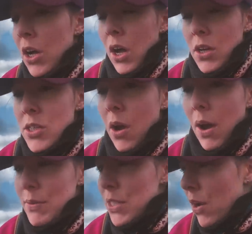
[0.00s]
So
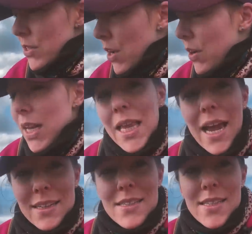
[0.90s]
I was going to go and
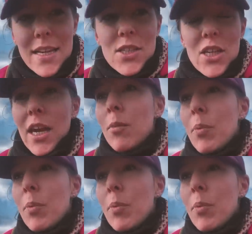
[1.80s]
collect said sheep.